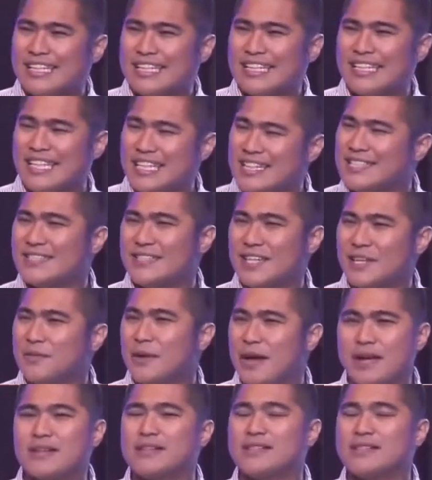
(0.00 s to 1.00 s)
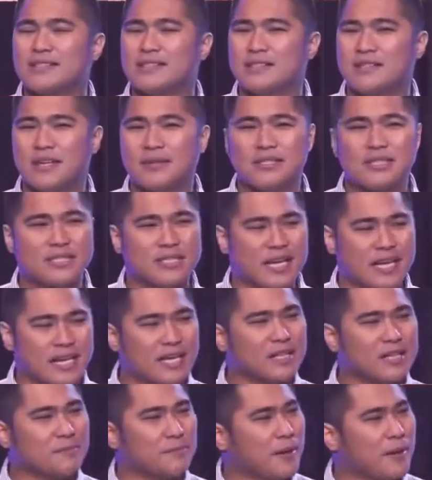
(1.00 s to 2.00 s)
This derails the
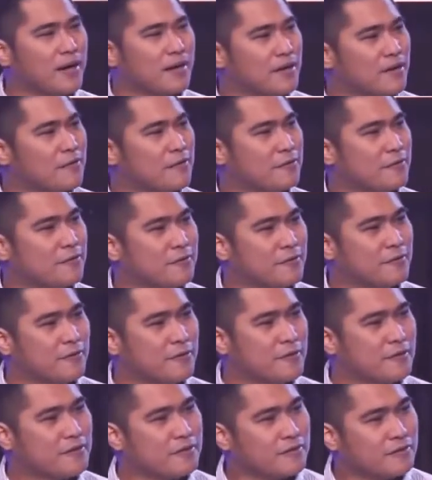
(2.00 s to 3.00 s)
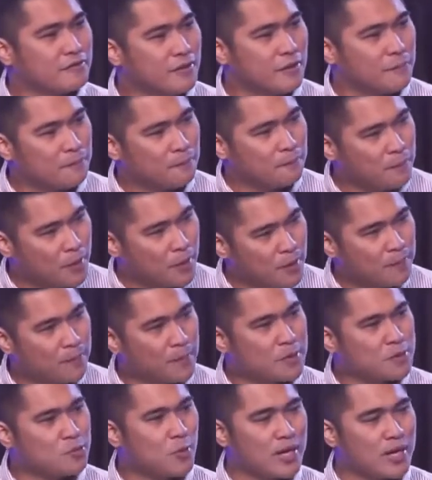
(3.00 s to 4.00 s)
second part of the
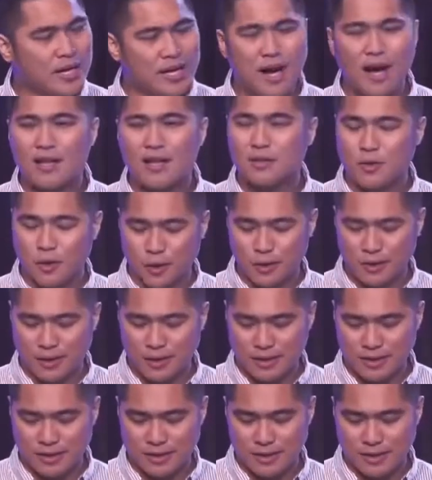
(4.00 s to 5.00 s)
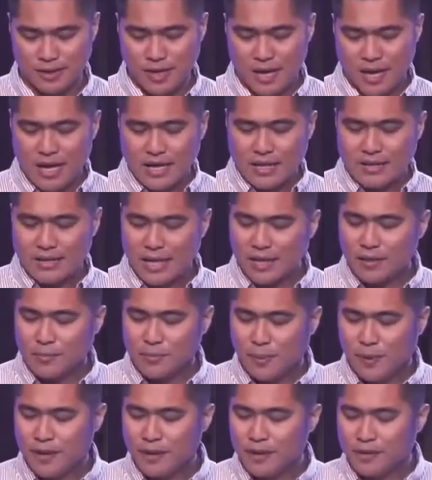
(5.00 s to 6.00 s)
purpose why God called us.
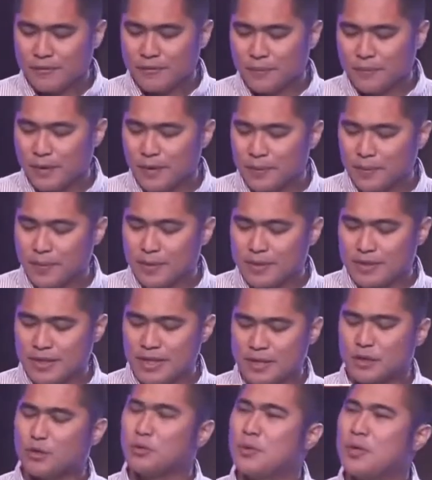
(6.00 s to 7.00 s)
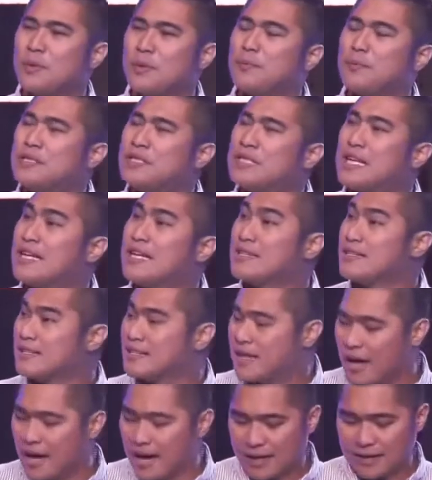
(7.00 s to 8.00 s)
Second part of the purpose is to
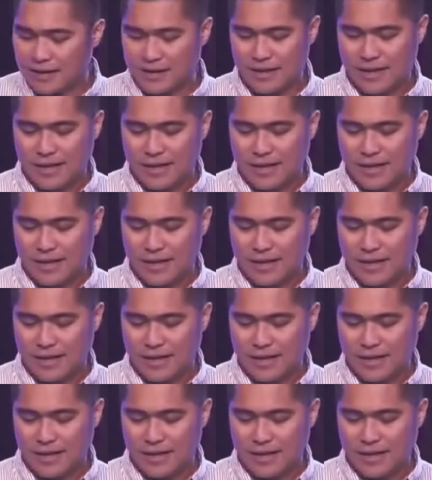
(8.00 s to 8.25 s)
represent God.